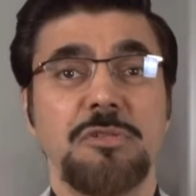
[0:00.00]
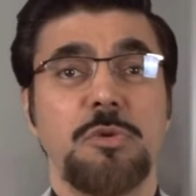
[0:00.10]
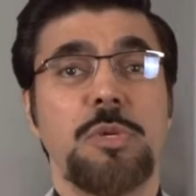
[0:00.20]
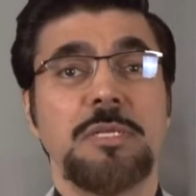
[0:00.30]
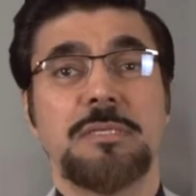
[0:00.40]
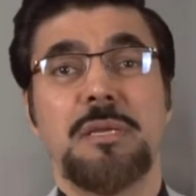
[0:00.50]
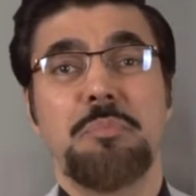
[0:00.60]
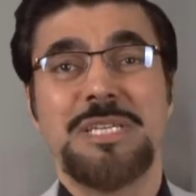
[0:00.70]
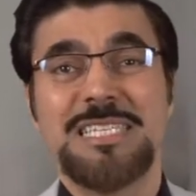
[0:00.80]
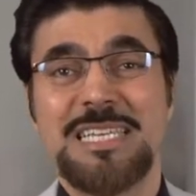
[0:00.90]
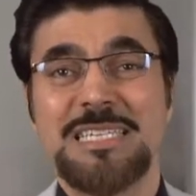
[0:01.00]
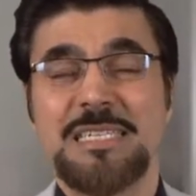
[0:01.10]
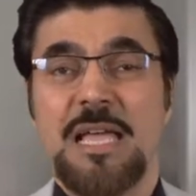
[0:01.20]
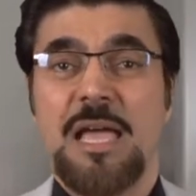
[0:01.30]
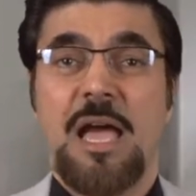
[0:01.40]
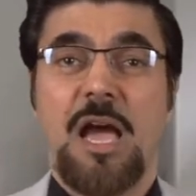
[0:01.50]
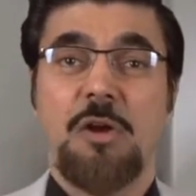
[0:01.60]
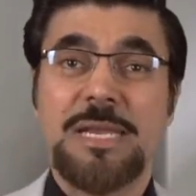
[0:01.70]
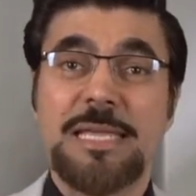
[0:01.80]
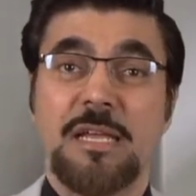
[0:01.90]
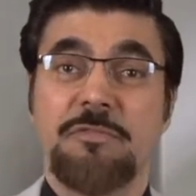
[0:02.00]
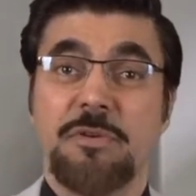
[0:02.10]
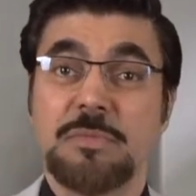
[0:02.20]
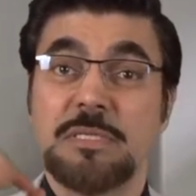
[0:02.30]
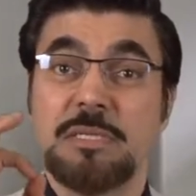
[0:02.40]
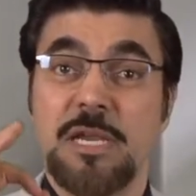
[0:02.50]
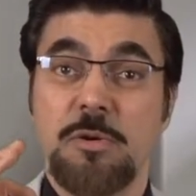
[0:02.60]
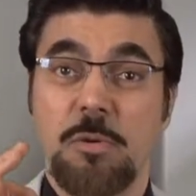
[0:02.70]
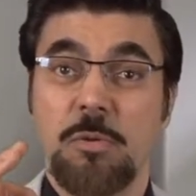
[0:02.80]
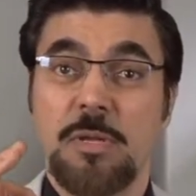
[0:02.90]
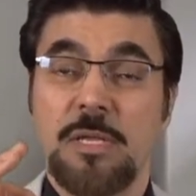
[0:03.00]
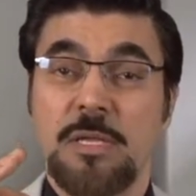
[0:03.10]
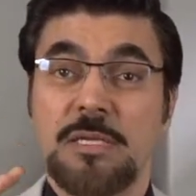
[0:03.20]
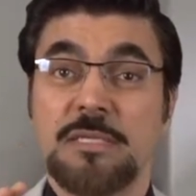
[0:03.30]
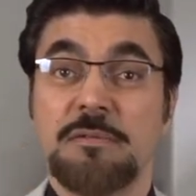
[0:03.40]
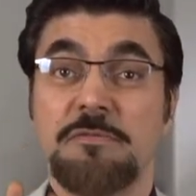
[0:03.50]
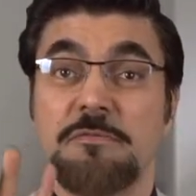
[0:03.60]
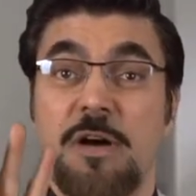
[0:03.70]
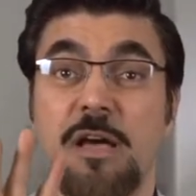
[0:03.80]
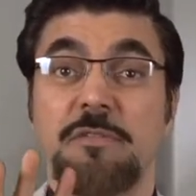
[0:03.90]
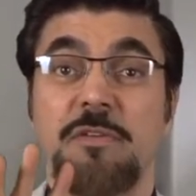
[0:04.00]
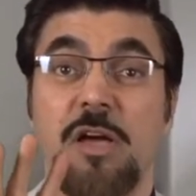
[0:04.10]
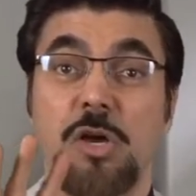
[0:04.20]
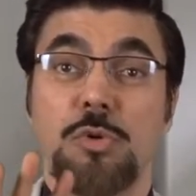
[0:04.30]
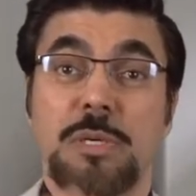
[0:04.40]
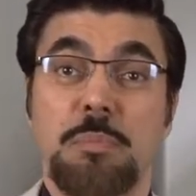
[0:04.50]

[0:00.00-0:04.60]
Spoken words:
the real estate business. How did he get from 0 to 500